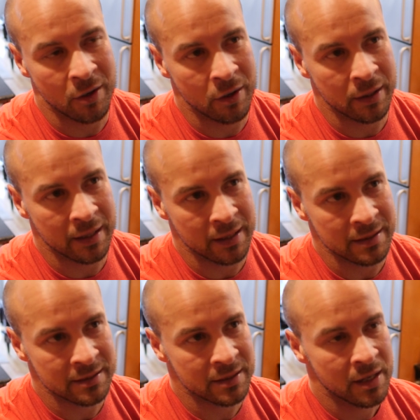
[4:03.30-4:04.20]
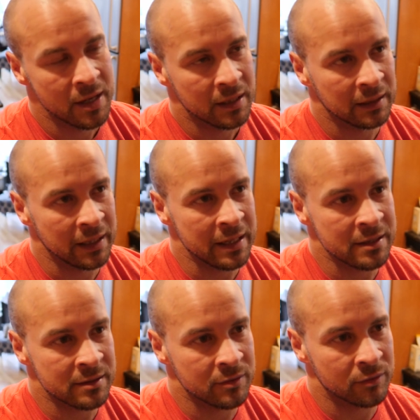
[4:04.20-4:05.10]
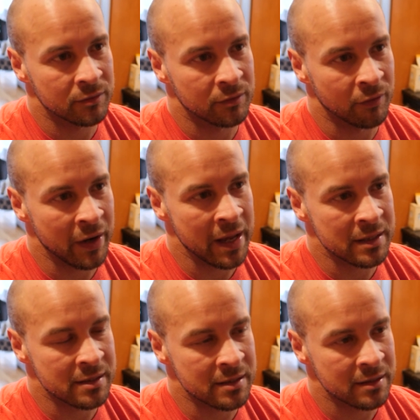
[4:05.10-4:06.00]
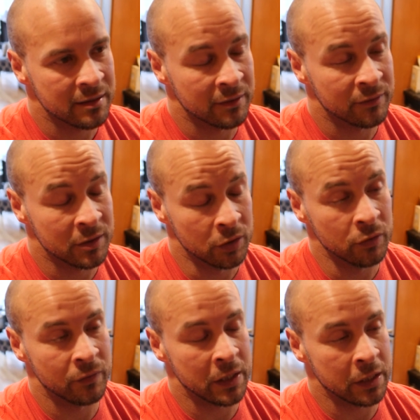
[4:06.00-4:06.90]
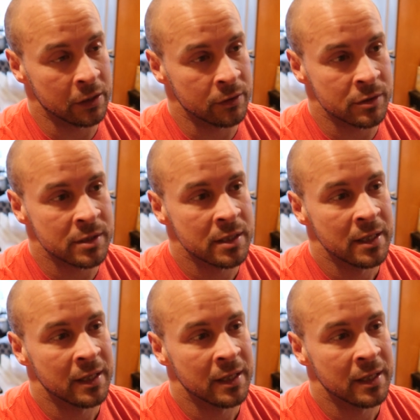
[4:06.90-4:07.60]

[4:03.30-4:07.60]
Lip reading: on his latest rants of two videos.